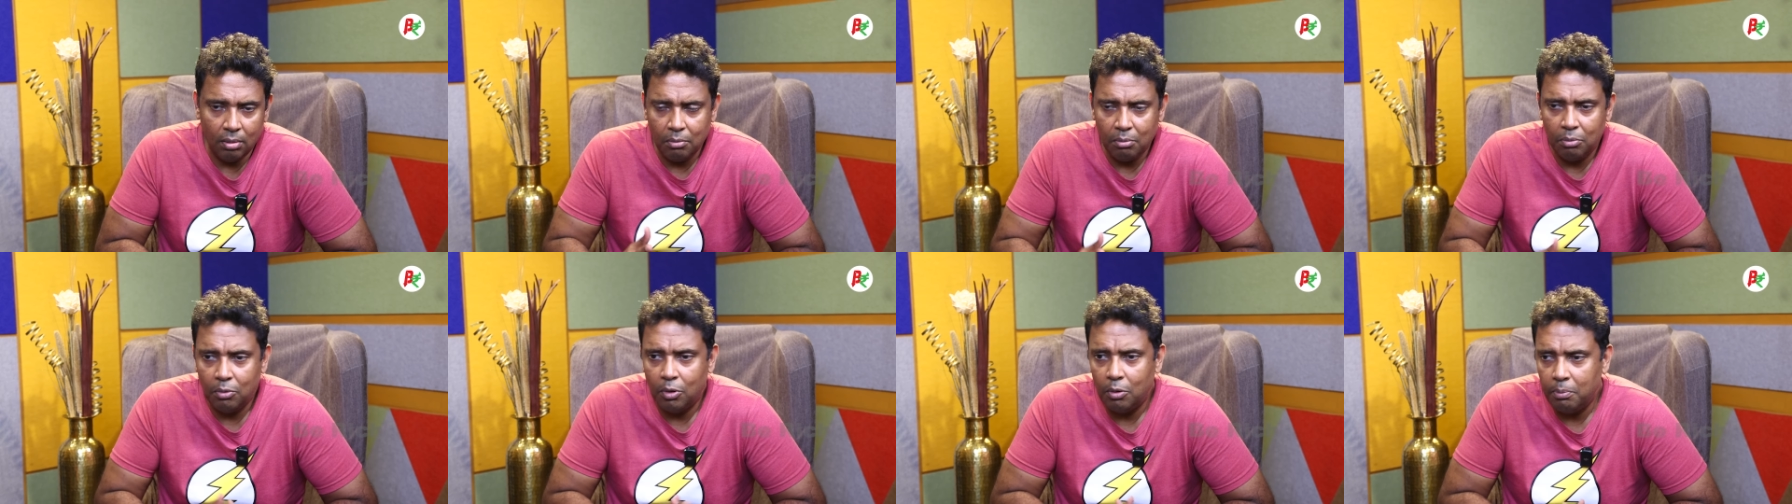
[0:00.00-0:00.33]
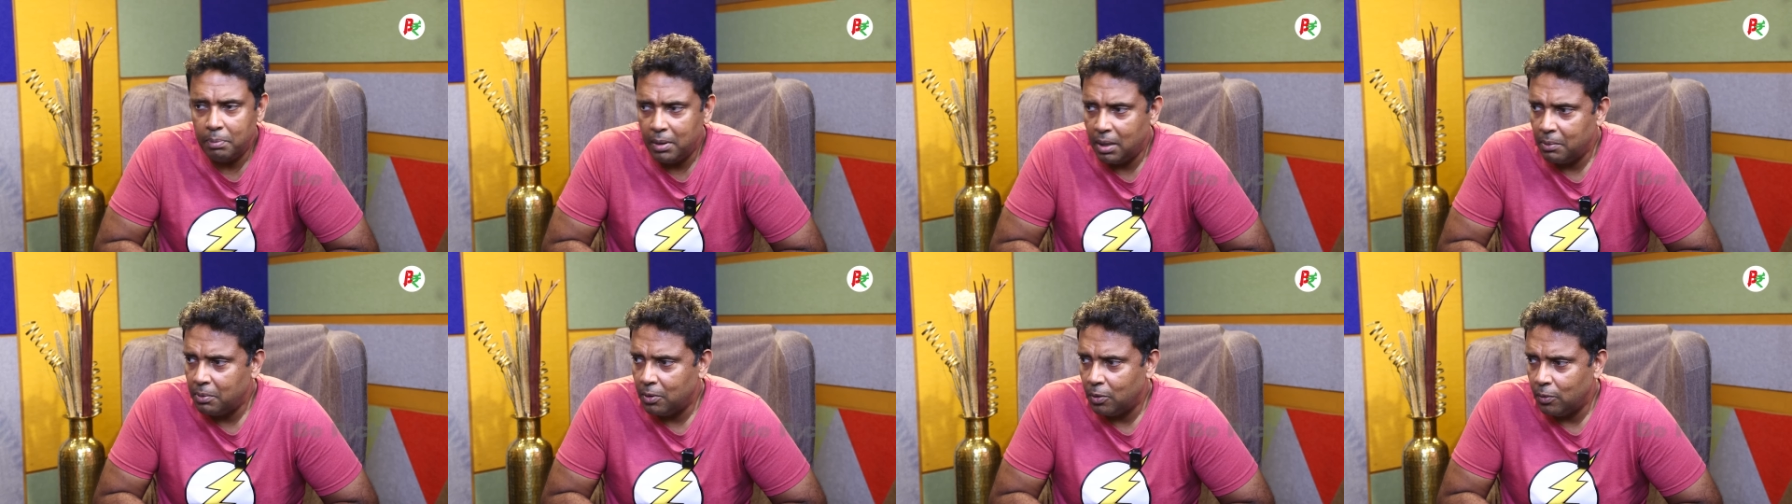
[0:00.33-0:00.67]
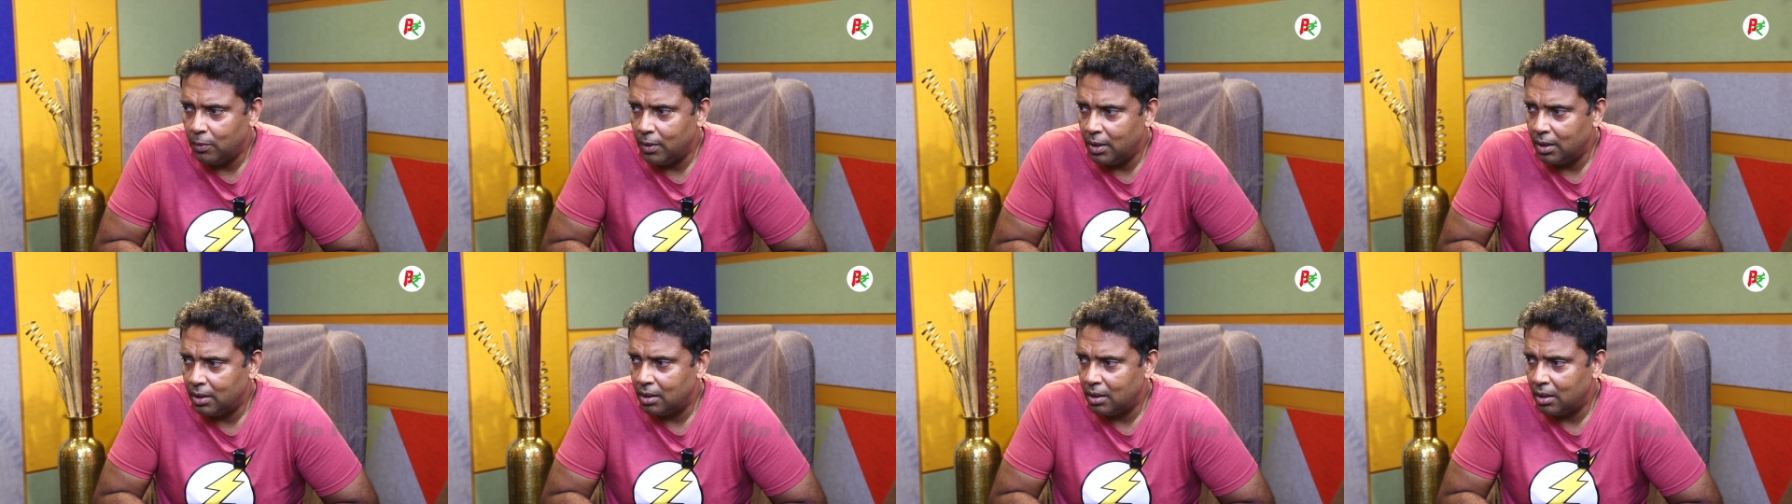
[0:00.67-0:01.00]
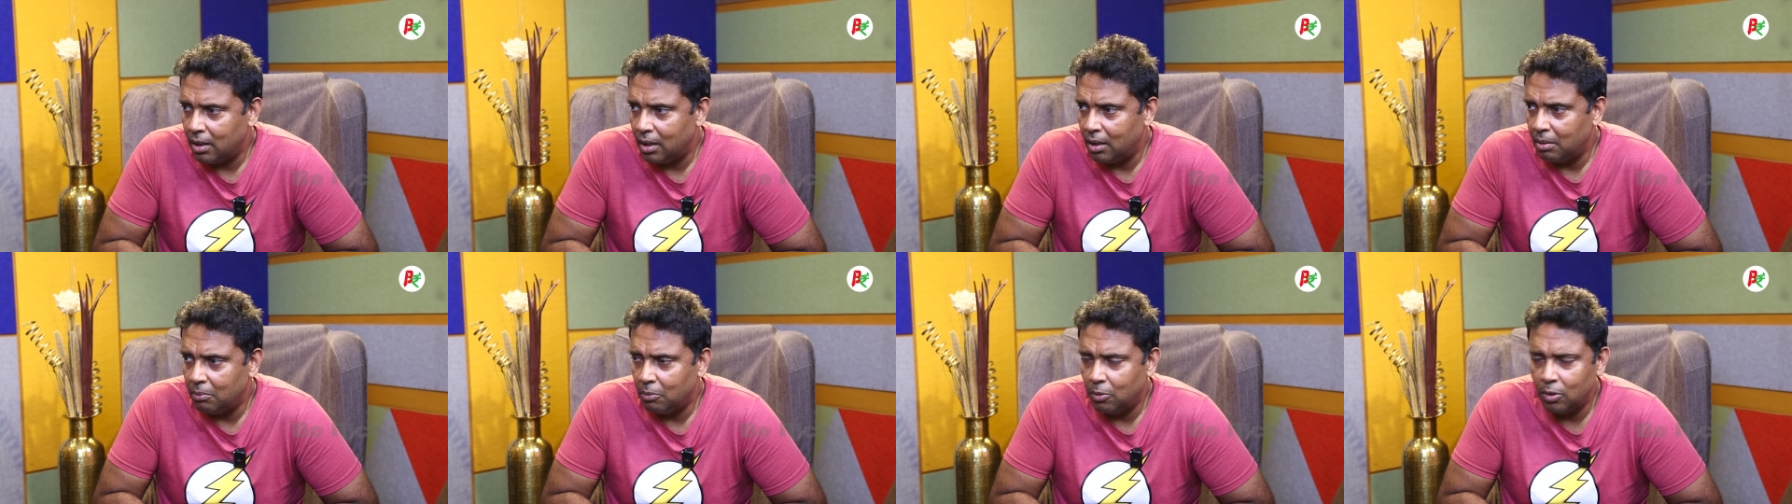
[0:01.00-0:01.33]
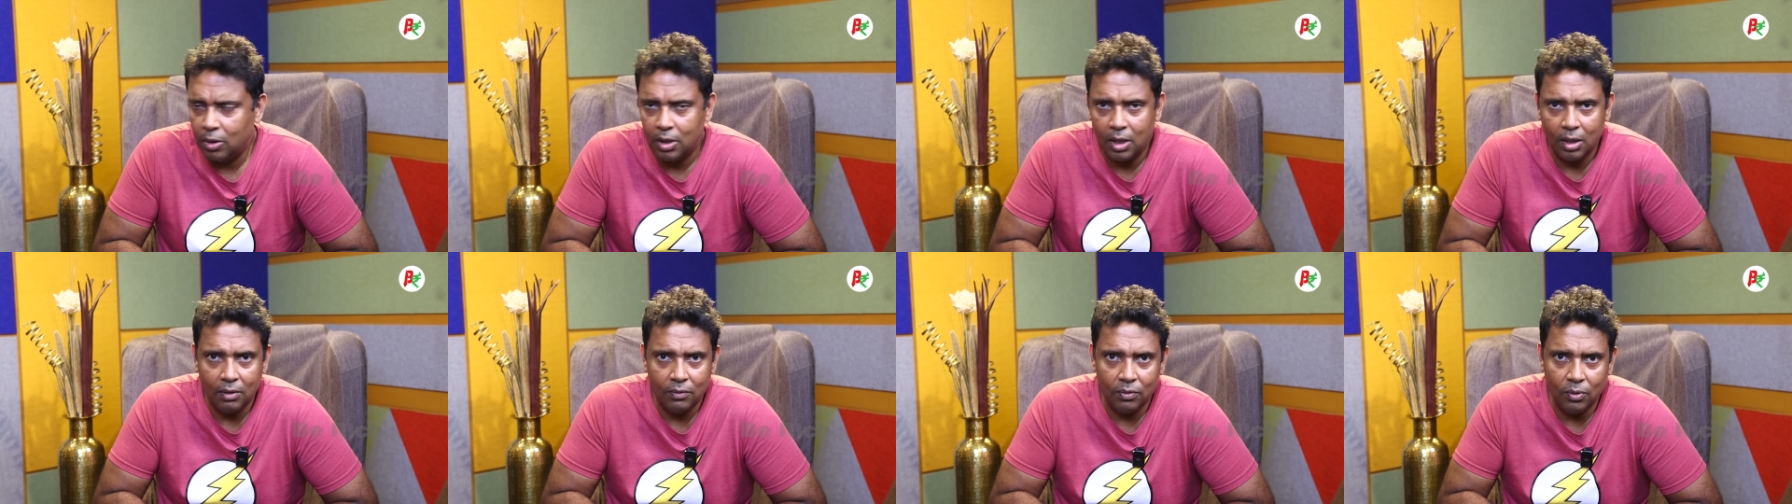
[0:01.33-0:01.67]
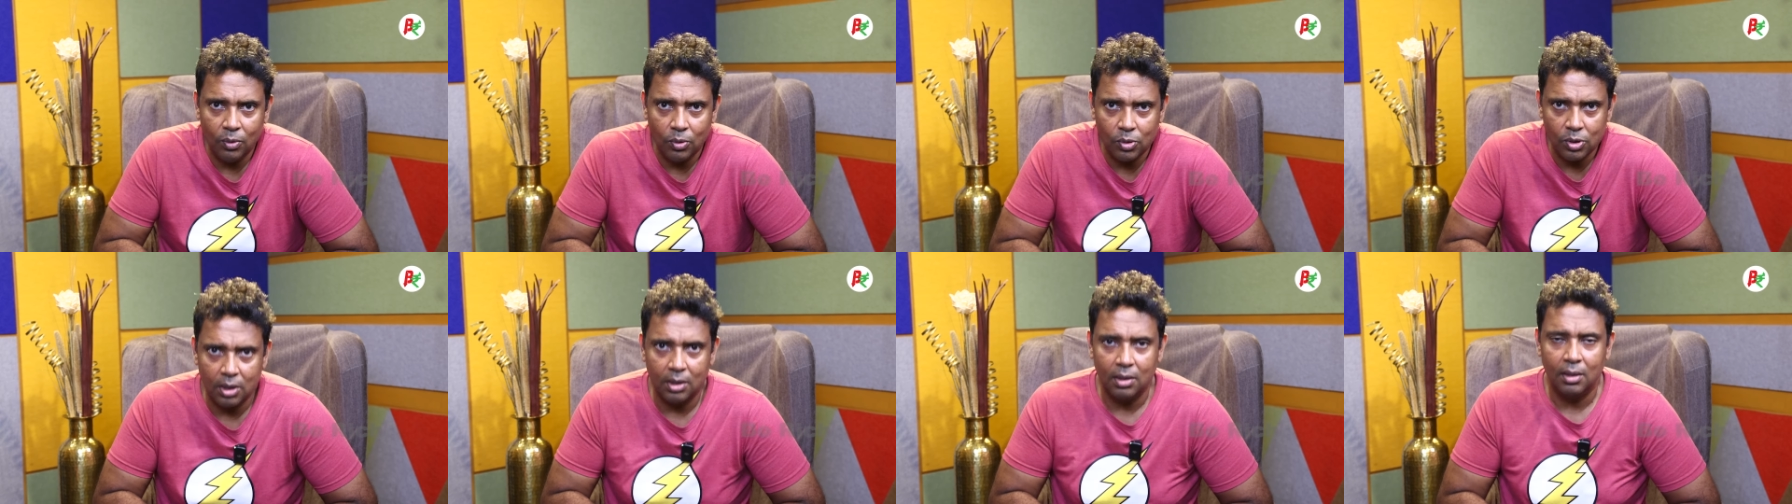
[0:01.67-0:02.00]
more paperwork and more
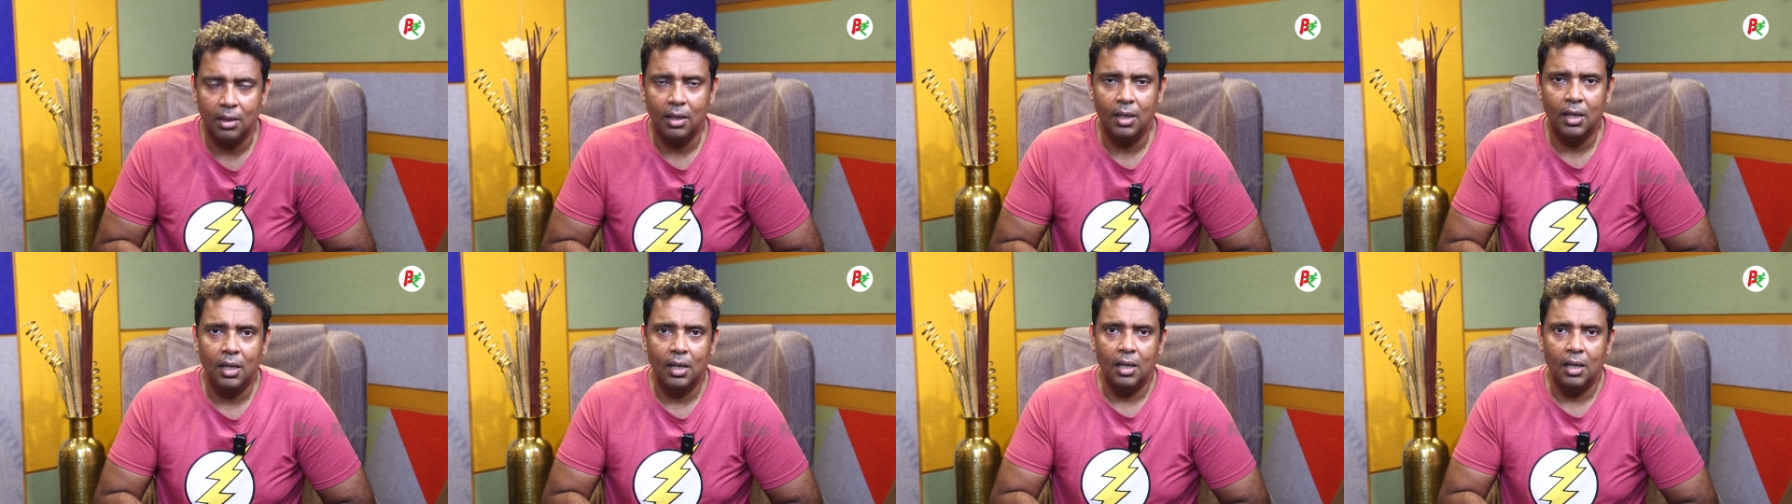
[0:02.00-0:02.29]
confusion